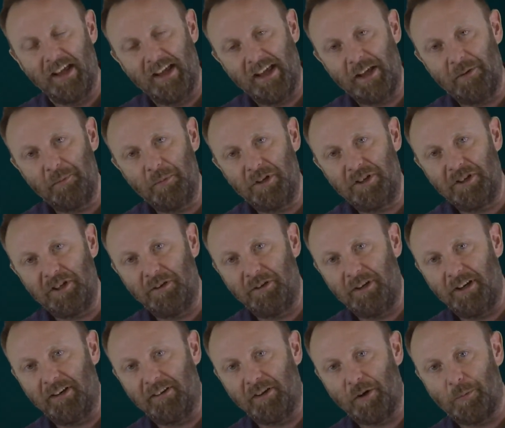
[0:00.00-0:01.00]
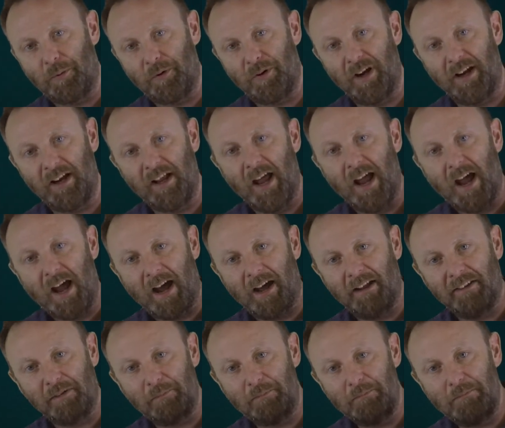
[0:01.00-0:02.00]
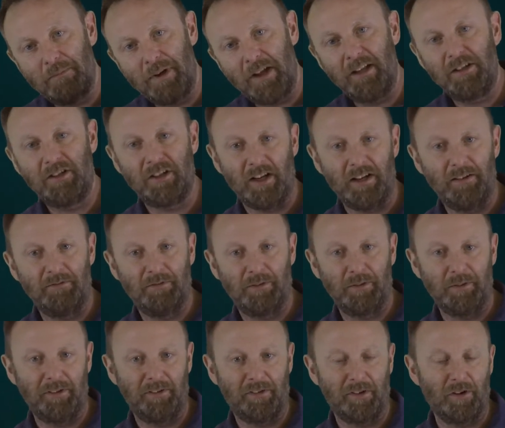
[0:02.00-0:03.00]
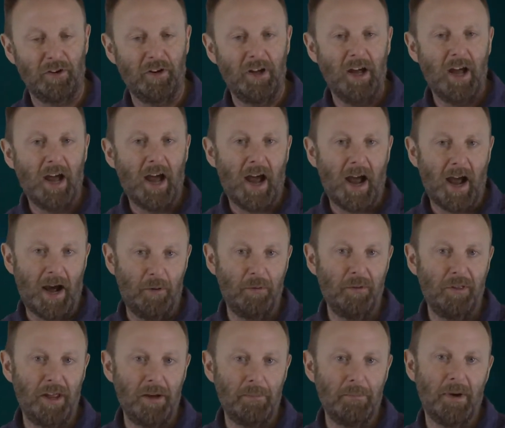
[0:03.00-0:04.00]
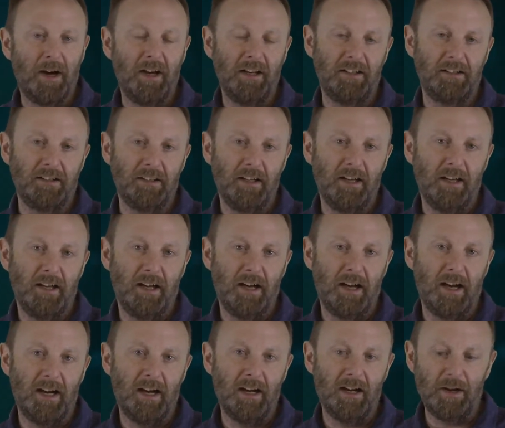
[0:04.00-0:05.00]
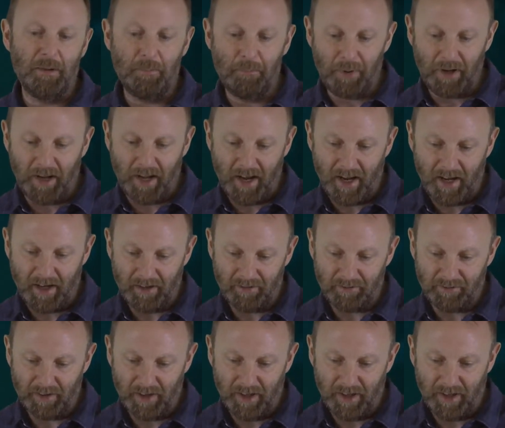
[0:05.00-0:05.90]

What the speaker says: in which unions operate has a major influence on how they might behave.